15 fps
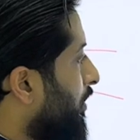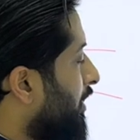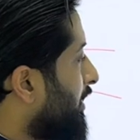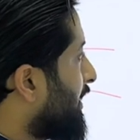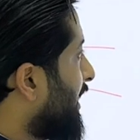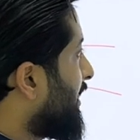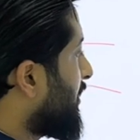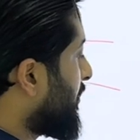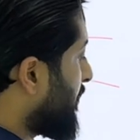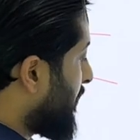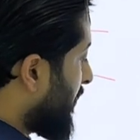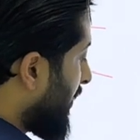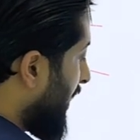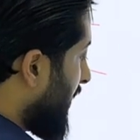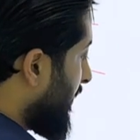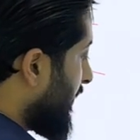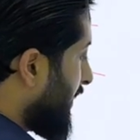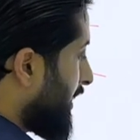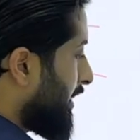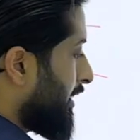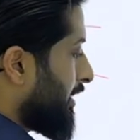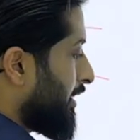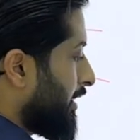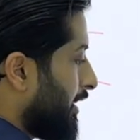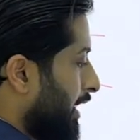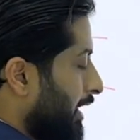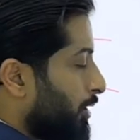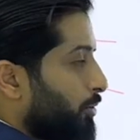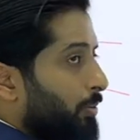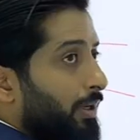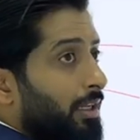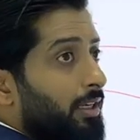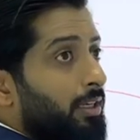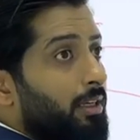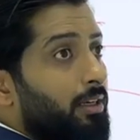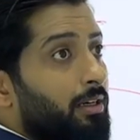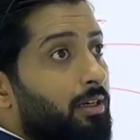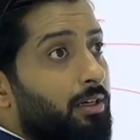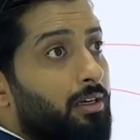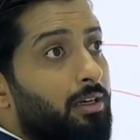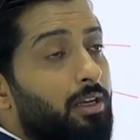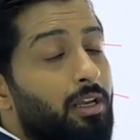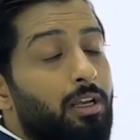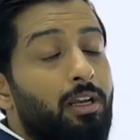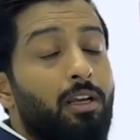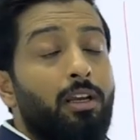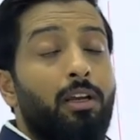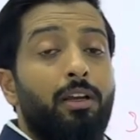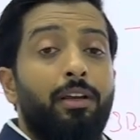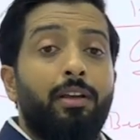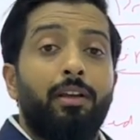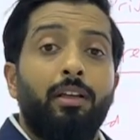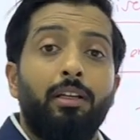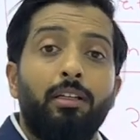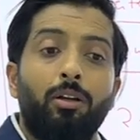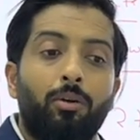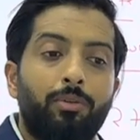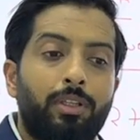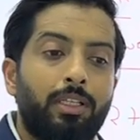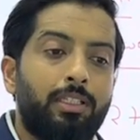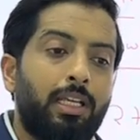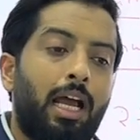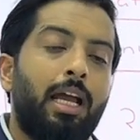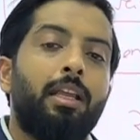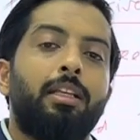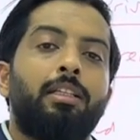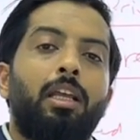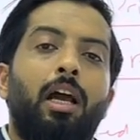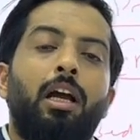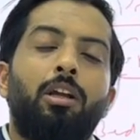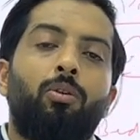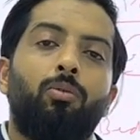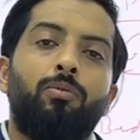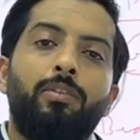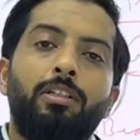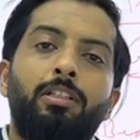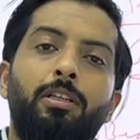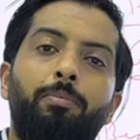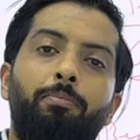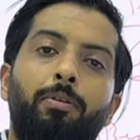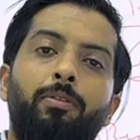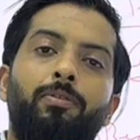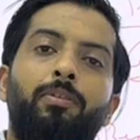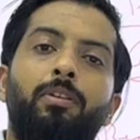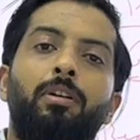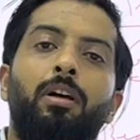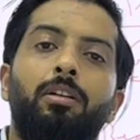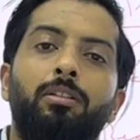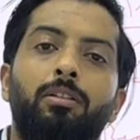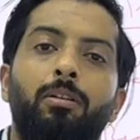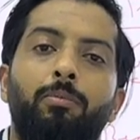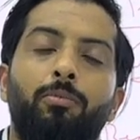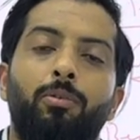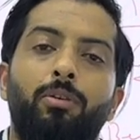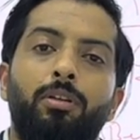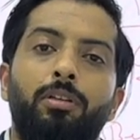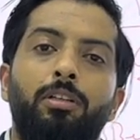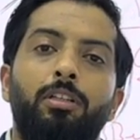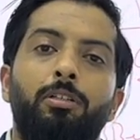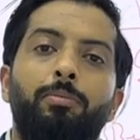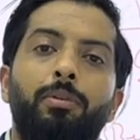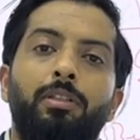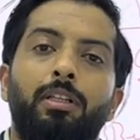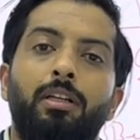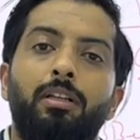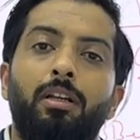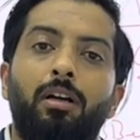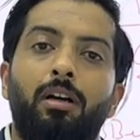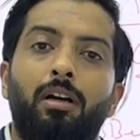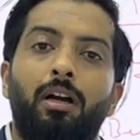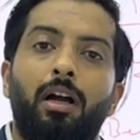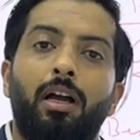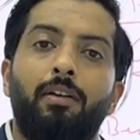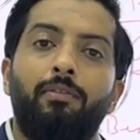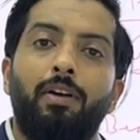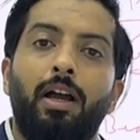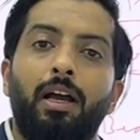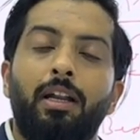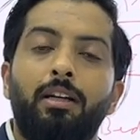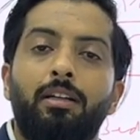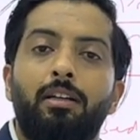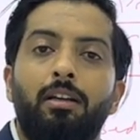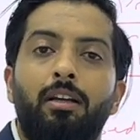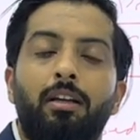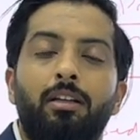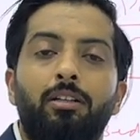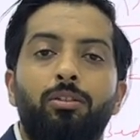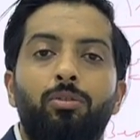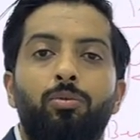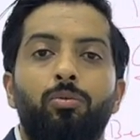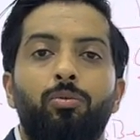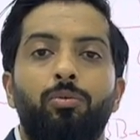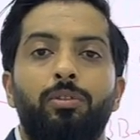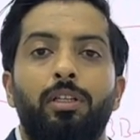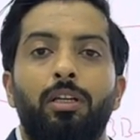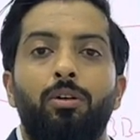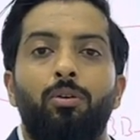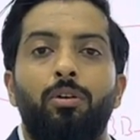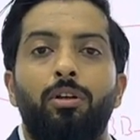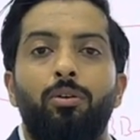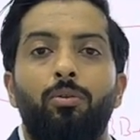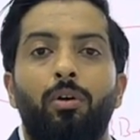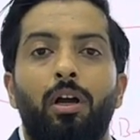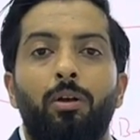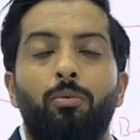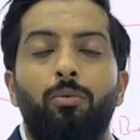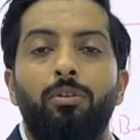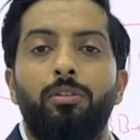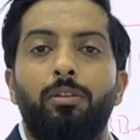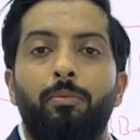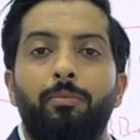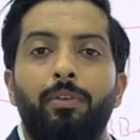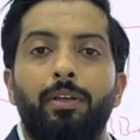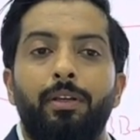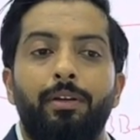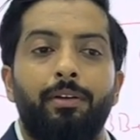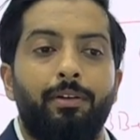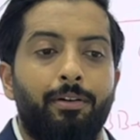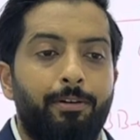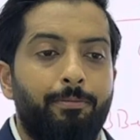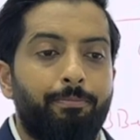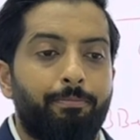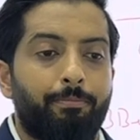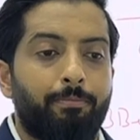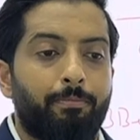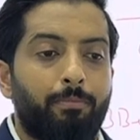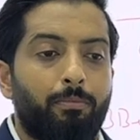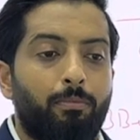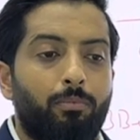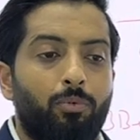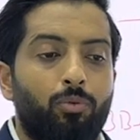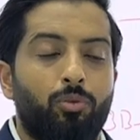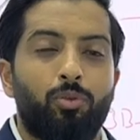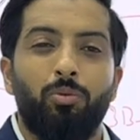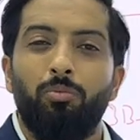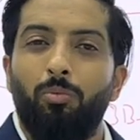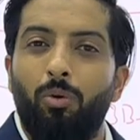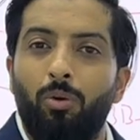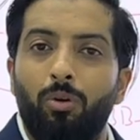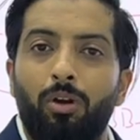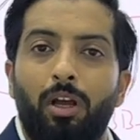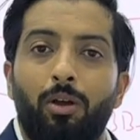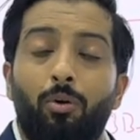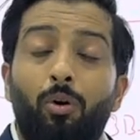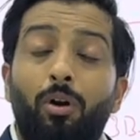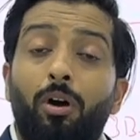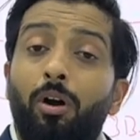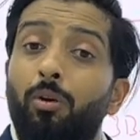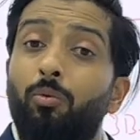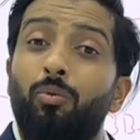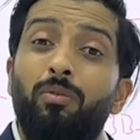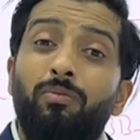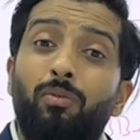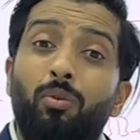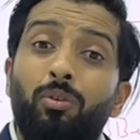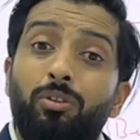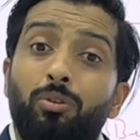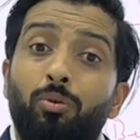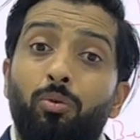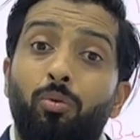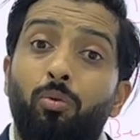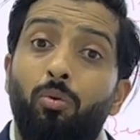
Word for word: to understand this private as well now this, I see, I always prefer larger communities, but then I've had clients who said, okay, no, I want something um, more small. I, I want to focus on